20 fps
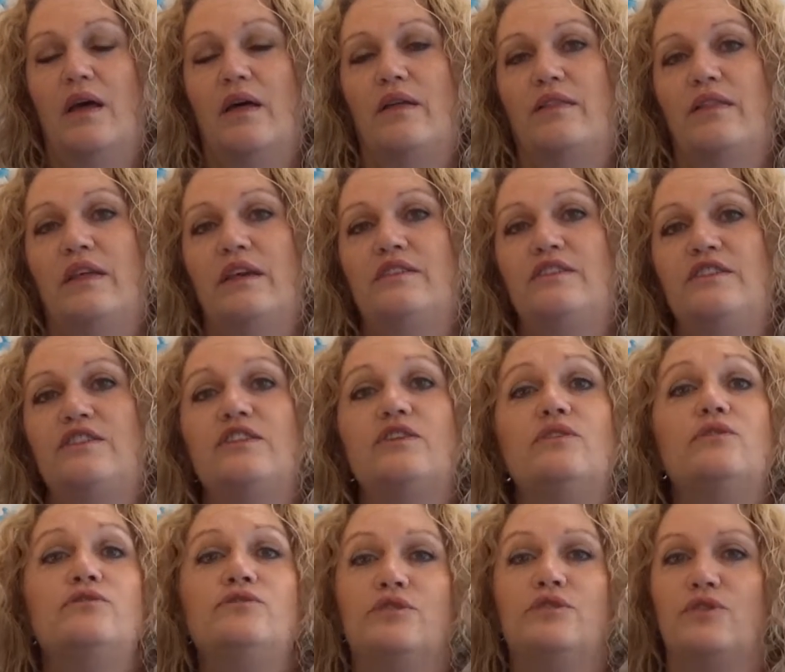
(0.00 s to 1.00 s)
These
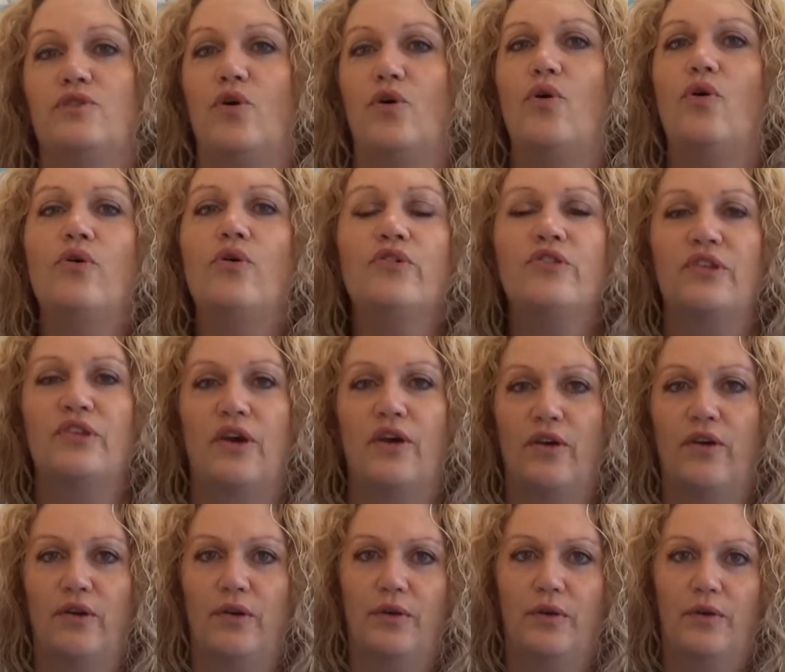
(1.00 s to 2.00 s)
children
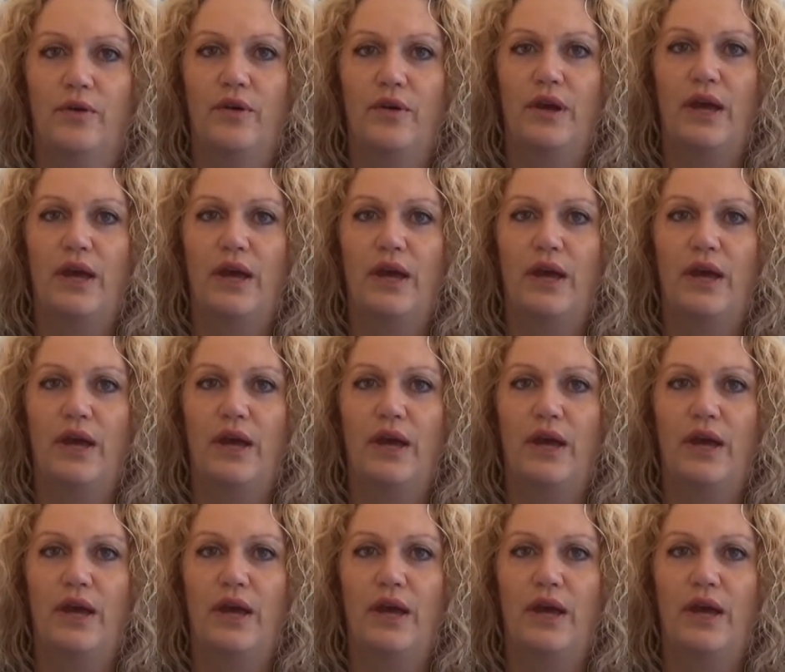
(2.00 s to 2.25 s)
also